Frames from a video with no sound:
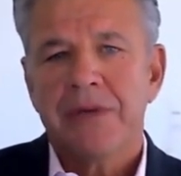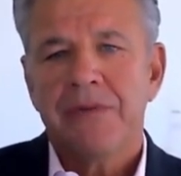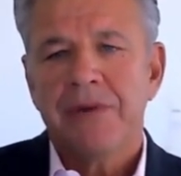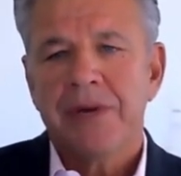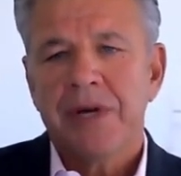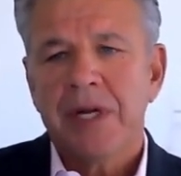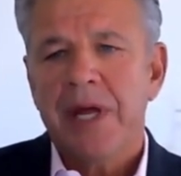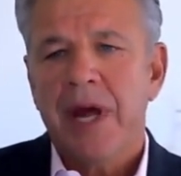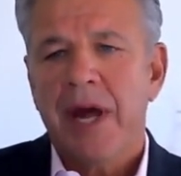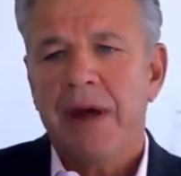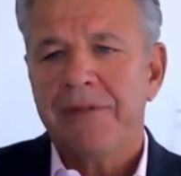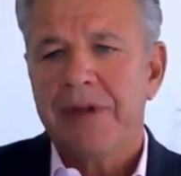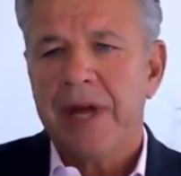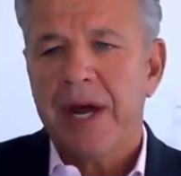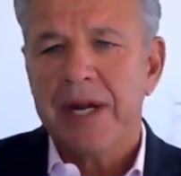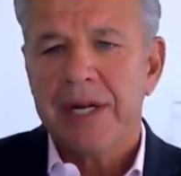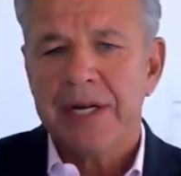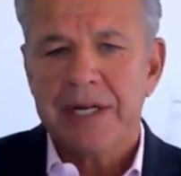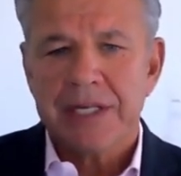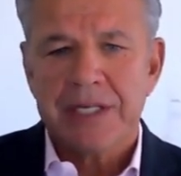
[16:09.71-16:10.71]
We really have to
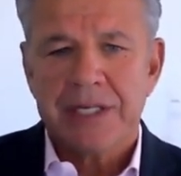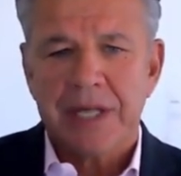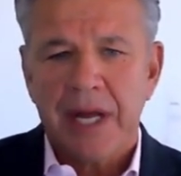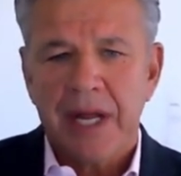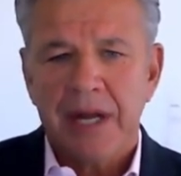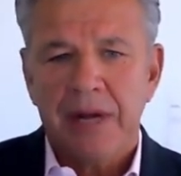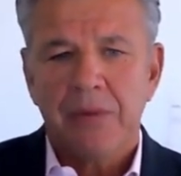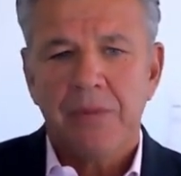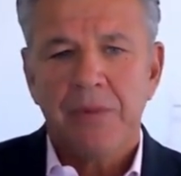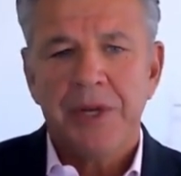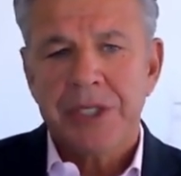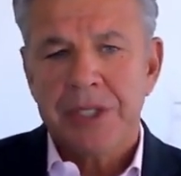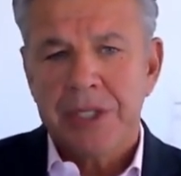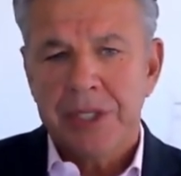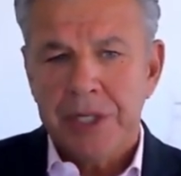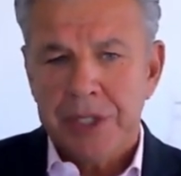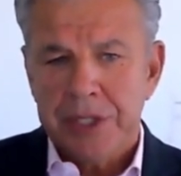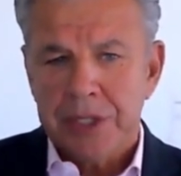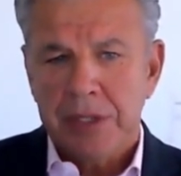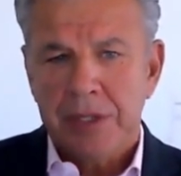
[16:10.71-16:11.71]
understand which
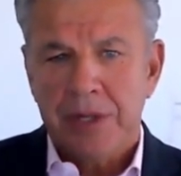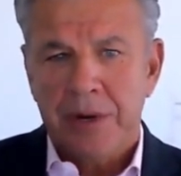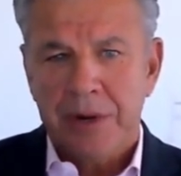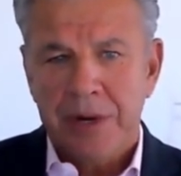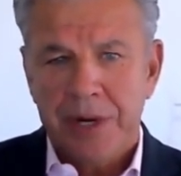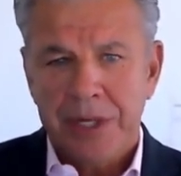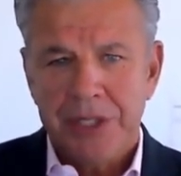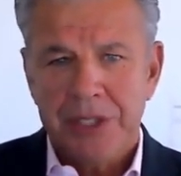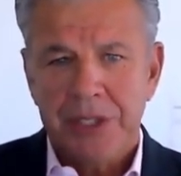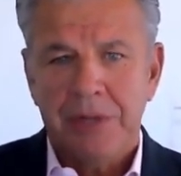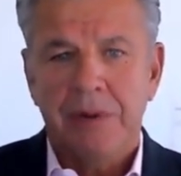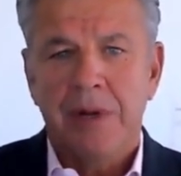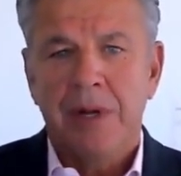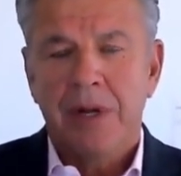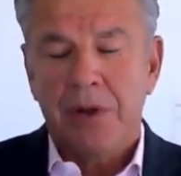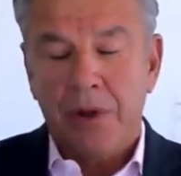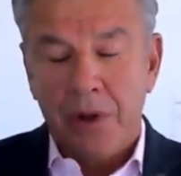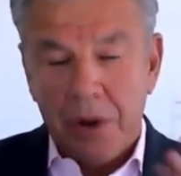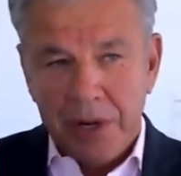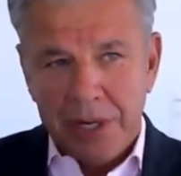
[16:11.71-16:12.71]
digital
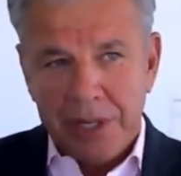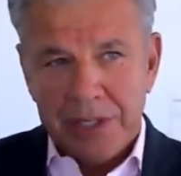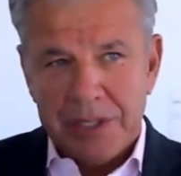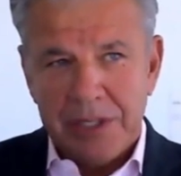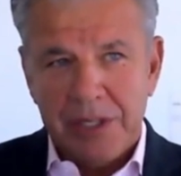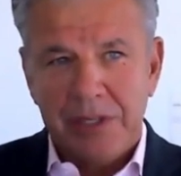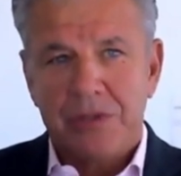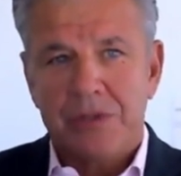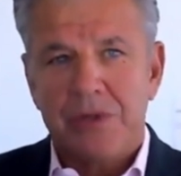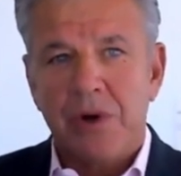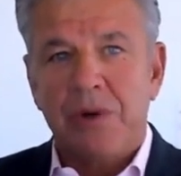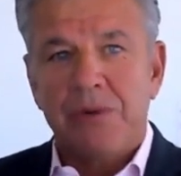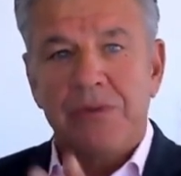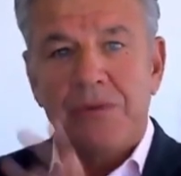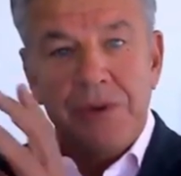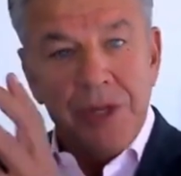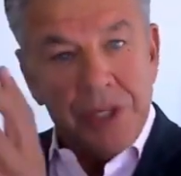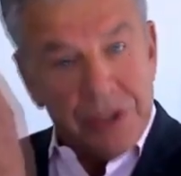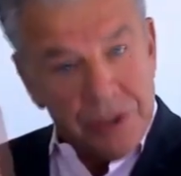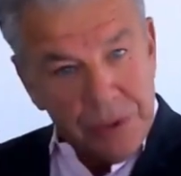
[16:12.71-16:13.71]
currency serves
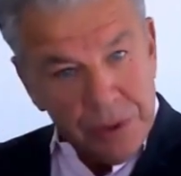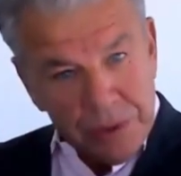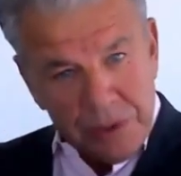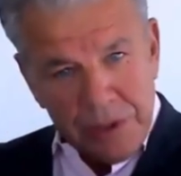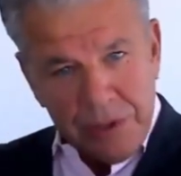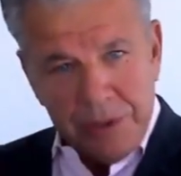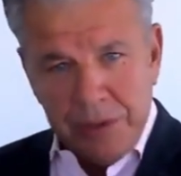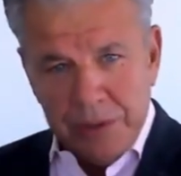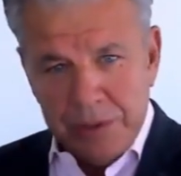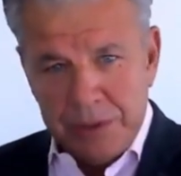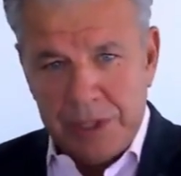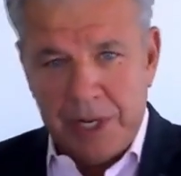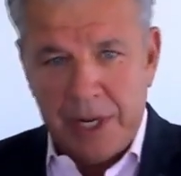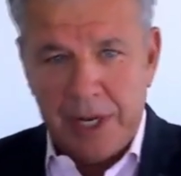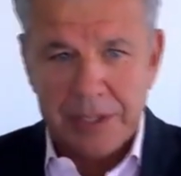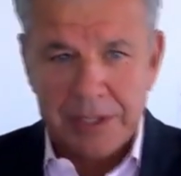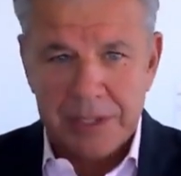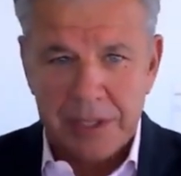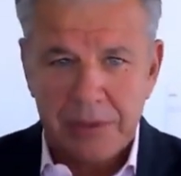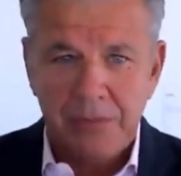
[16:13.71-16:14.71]
which use
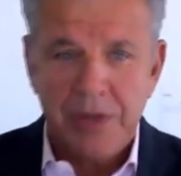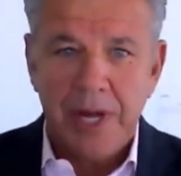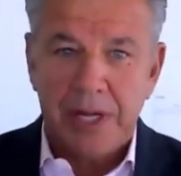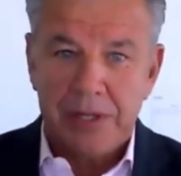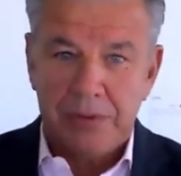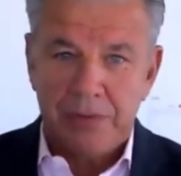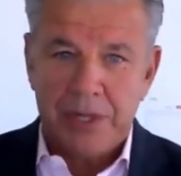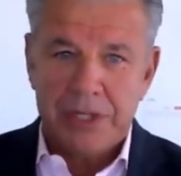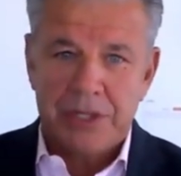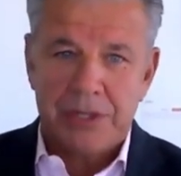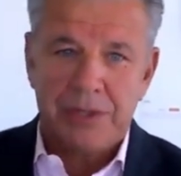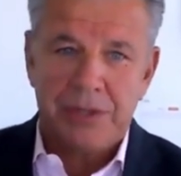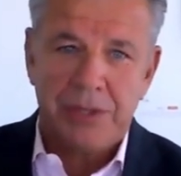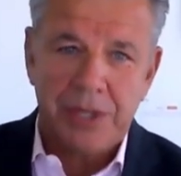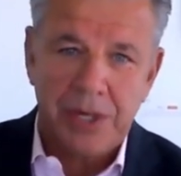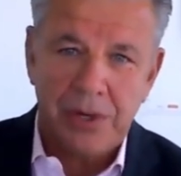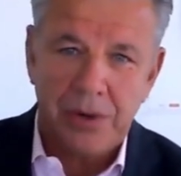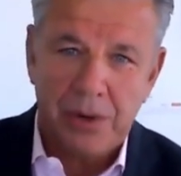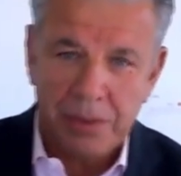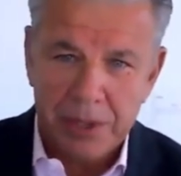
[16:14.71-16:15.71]
cases. We at Western
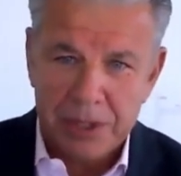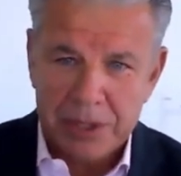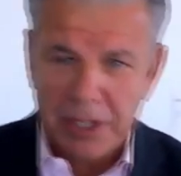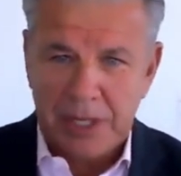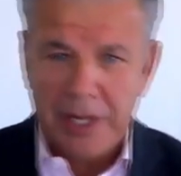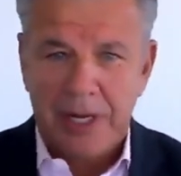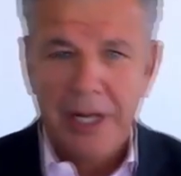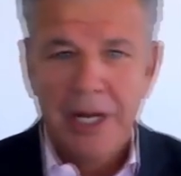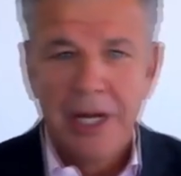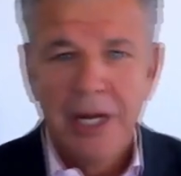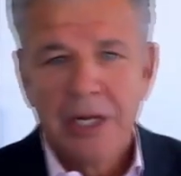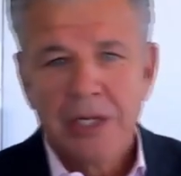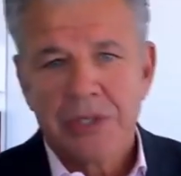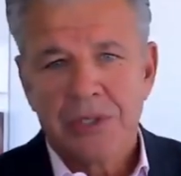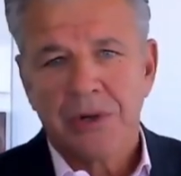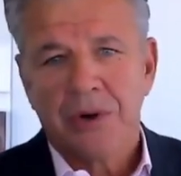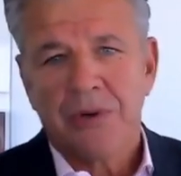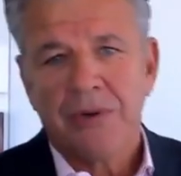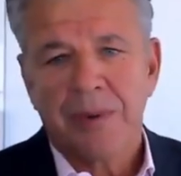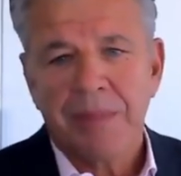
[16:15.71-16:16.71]
Union, obviously,
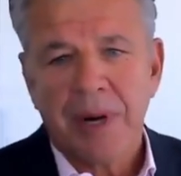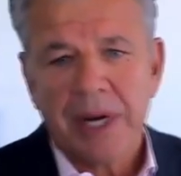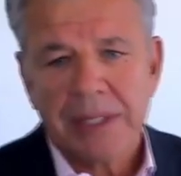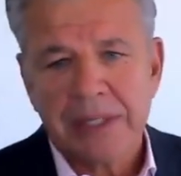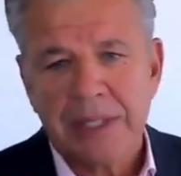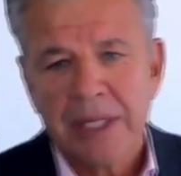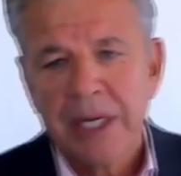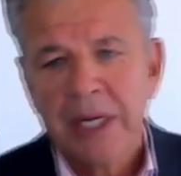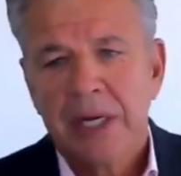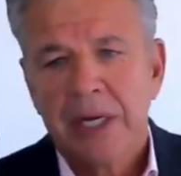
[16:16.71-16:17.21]
serve about